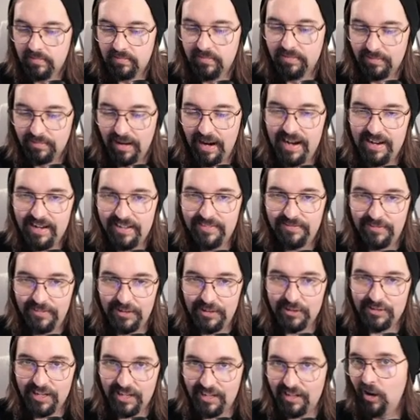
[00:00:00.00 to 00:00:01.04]
right? It
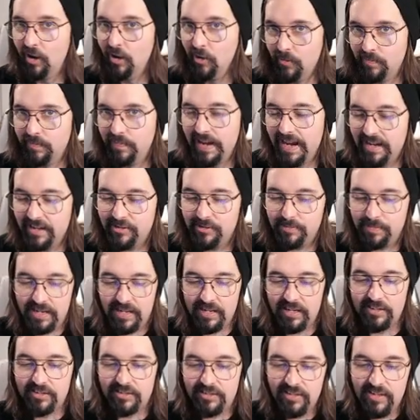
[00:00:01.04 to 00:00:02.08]
feels like home base
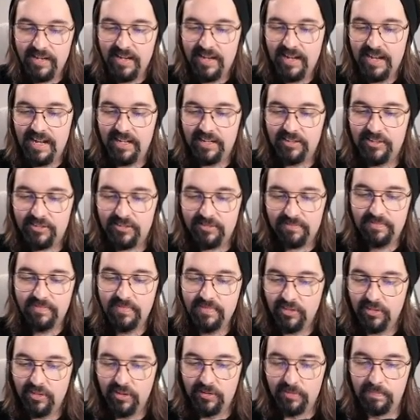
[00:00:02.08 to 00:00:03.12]
because it's
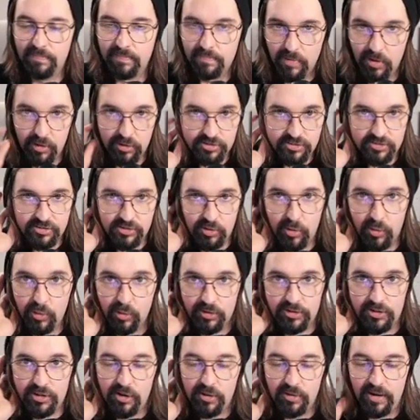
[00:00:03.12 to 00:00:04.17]
the most core
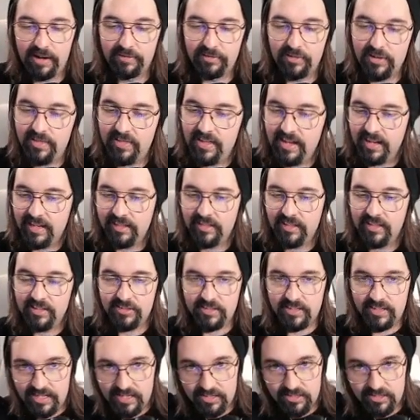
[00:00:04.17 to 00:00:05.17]
note. Everything in this key